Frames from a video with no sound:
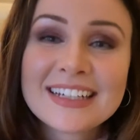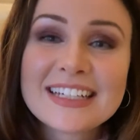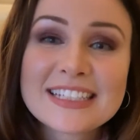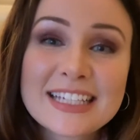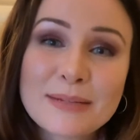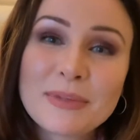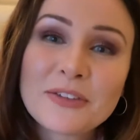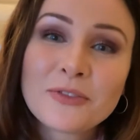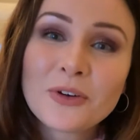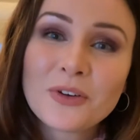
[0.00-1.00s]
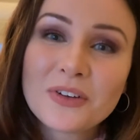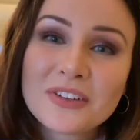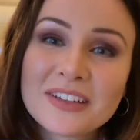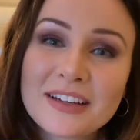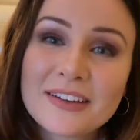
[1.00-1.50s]
is gonna be full
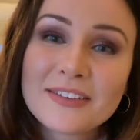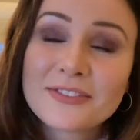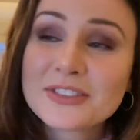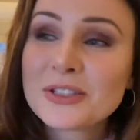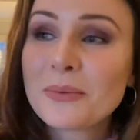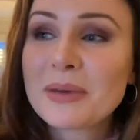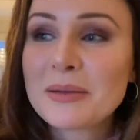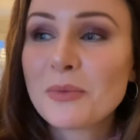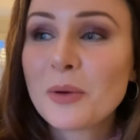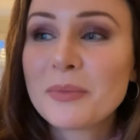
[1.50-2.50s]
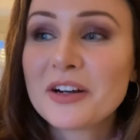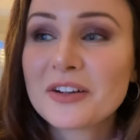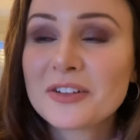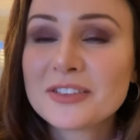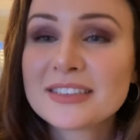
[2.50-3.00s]
of so many more
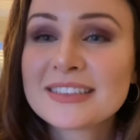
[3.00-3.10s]
miracles.